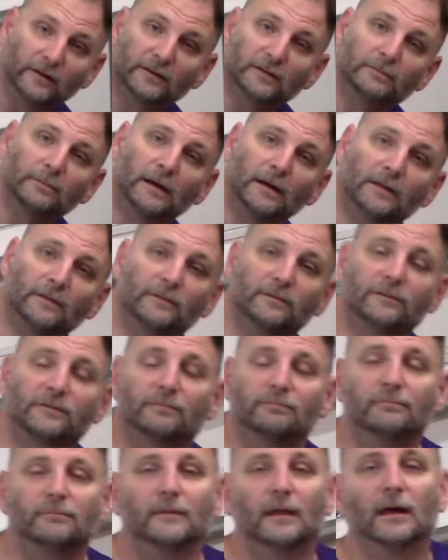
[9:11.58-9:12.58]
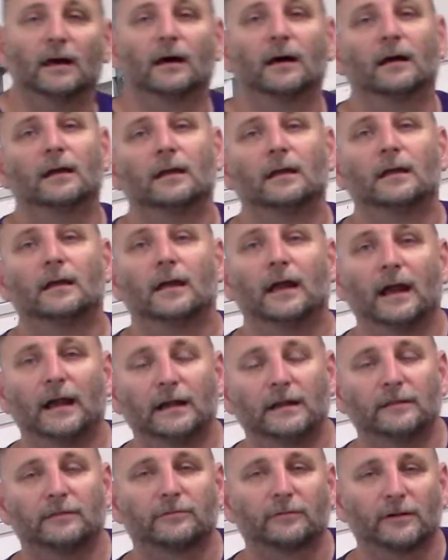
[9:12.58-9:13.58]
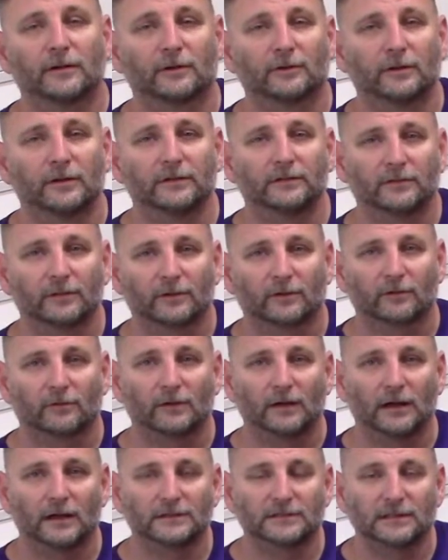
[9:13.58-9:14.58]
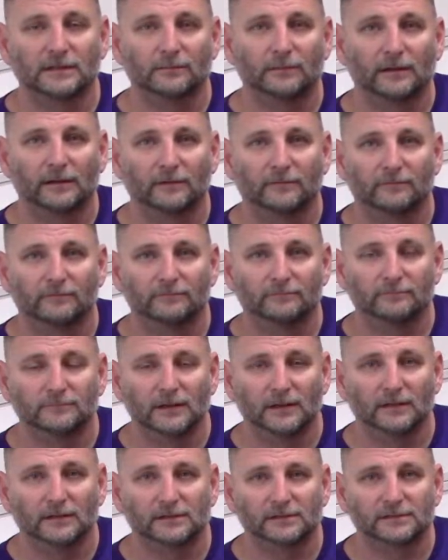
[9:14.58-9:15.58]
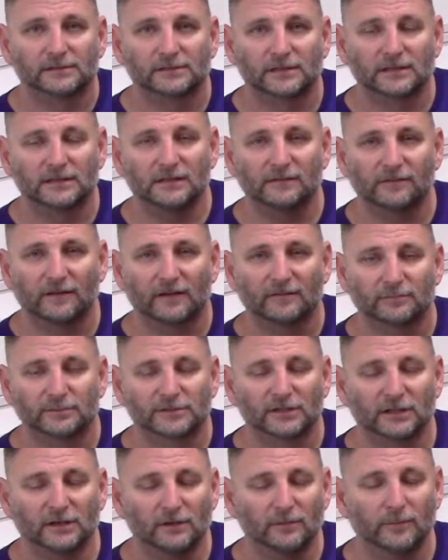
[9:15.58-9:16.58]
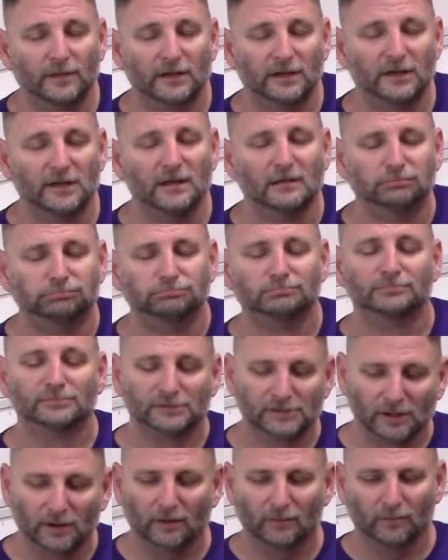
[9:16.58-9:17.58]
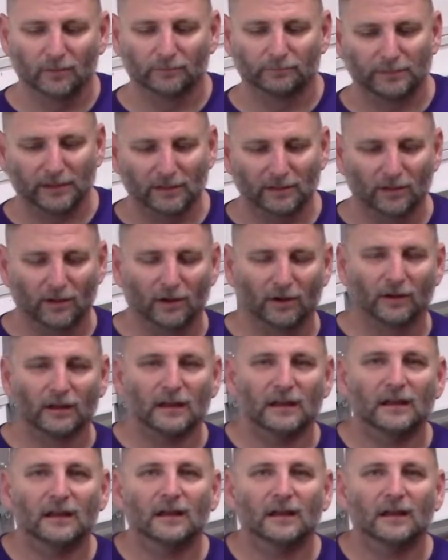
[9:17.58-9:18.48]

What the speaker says: It's about 83 degrees in the garage and about 65% humidity, so it won't be long.